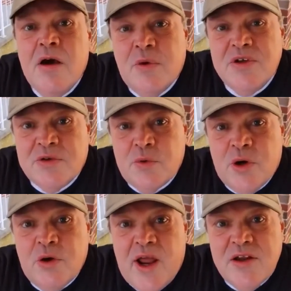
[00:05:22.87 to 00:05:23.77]
was the
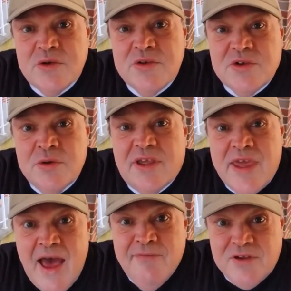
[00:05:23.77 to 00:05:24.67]
rear entrance to a
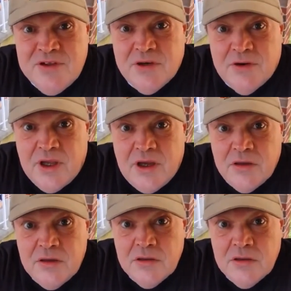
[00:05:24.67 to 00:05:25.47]
cafeteria.